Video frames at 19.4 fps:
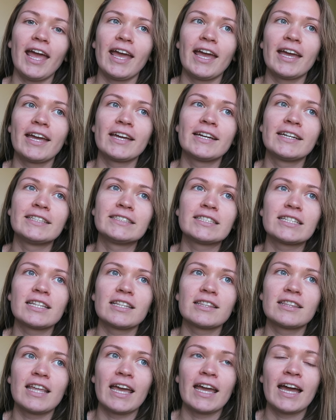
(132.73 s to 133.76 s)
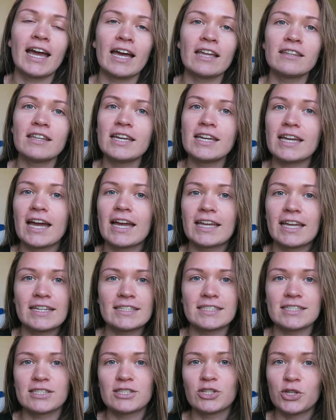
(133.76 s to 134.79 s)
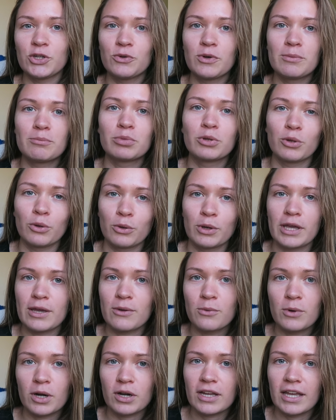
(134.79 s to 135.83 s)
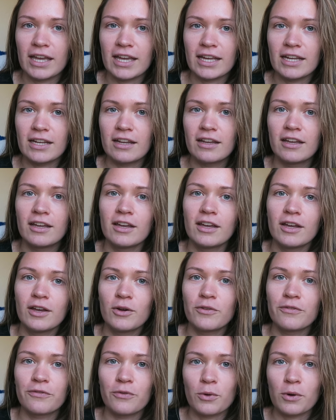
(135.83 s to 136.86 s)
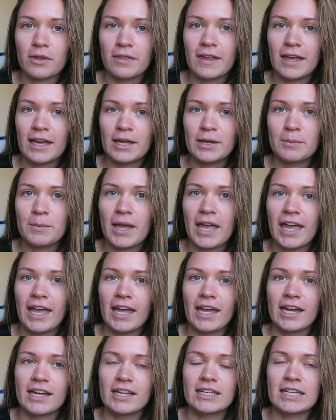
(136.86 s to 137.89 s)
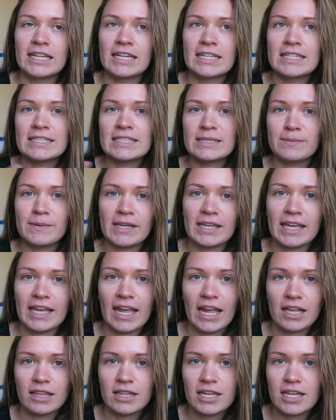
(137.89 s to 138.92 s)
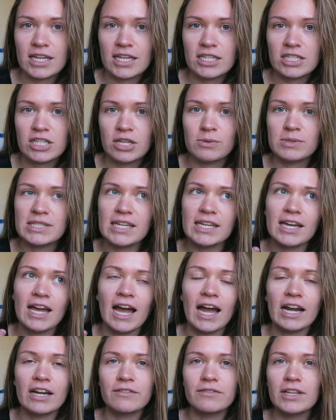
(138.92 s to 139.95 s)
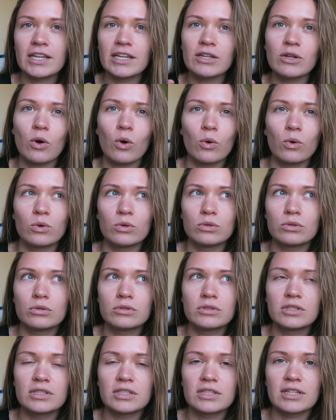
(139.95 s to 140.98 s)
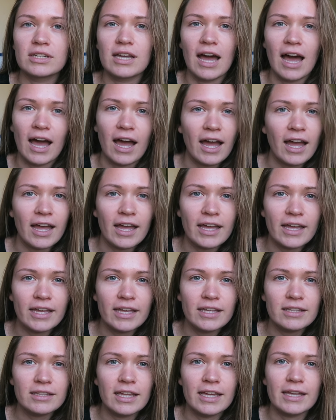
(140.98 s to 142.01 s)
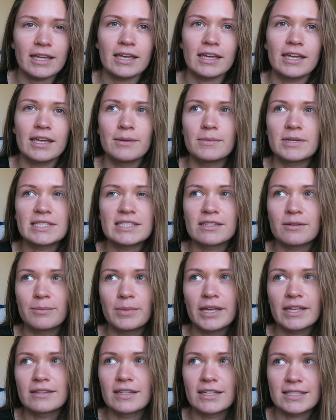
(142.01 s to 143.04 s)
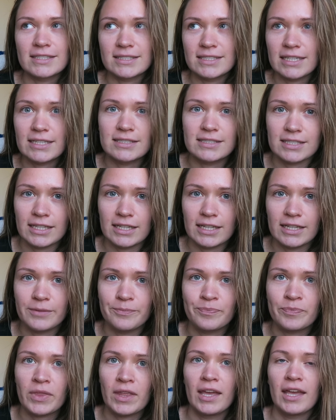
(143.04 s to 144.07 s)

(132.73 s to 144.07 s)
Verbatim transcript: And they had like, I guess this new employee working for them and he didn't speak English. He was like kind of like an old guy. Like he must have been like 60